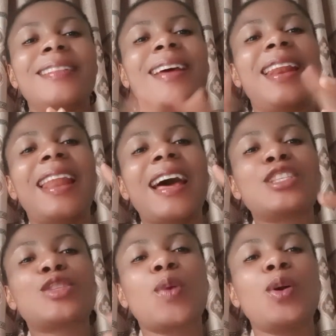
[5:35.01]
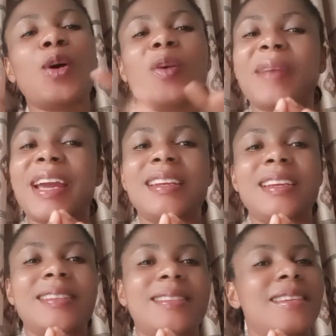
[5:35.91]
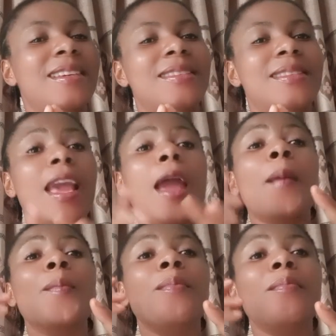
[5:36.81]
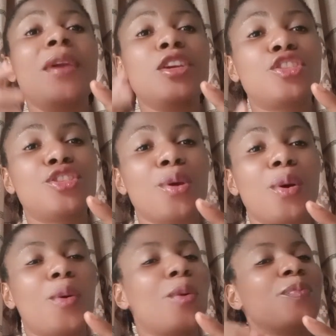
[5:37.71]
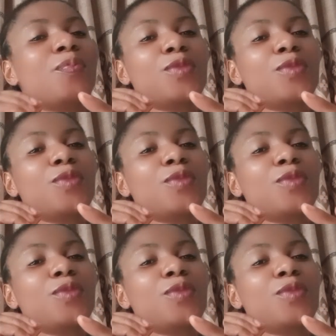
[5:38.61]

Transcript: The last one on my list is make sure